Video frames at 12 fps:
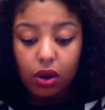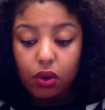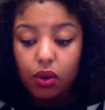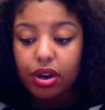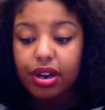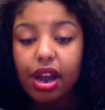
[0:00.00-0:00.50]

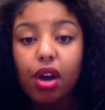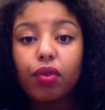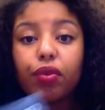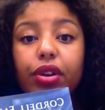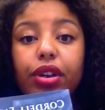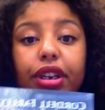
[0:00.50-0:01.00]

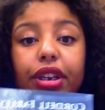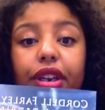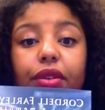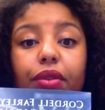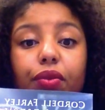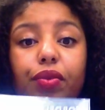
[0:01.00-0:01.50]
Cordell
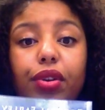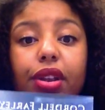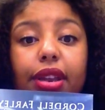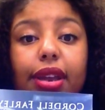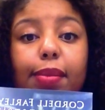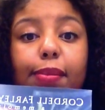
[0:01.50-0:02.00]
really,
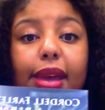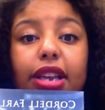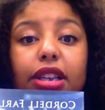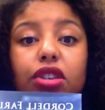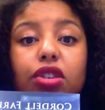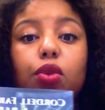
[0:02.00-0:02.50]
really
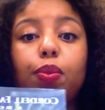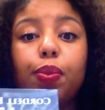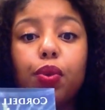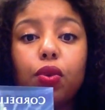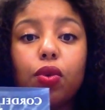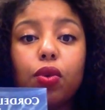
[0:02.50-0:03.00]
makes you
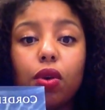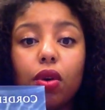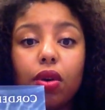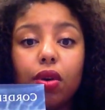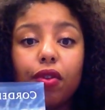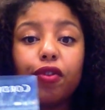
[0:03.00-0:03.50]

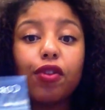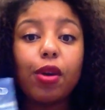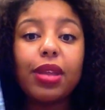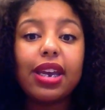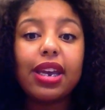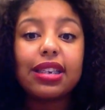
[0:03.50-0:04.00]
pull from
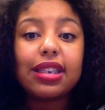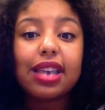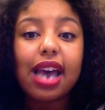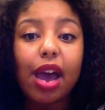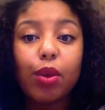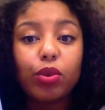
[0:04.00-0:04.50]
the
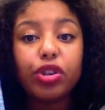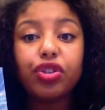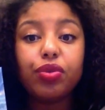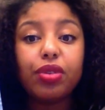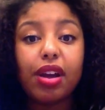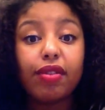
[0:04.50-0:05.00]
inside what
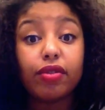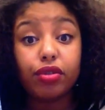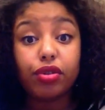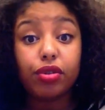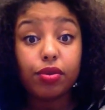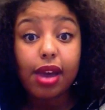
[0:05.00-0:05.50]
you never
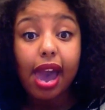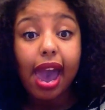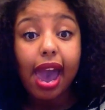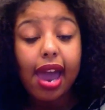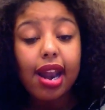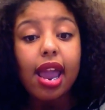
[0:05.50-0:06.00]
knew you
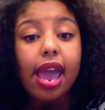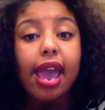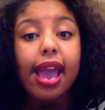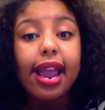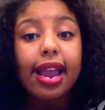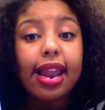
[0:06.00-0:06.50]
had.
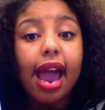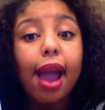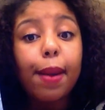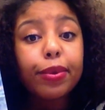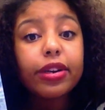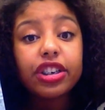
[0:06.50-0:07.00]
And I
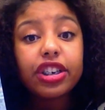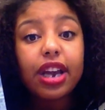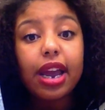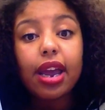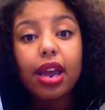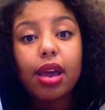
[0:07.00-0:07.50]

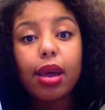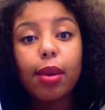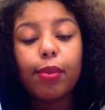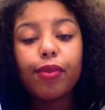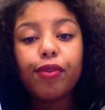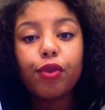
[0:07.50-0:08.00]
appreciate
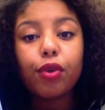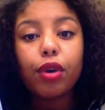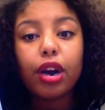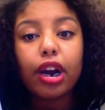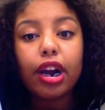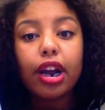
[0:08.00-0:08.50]
him
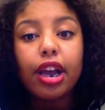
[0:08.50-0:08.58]
for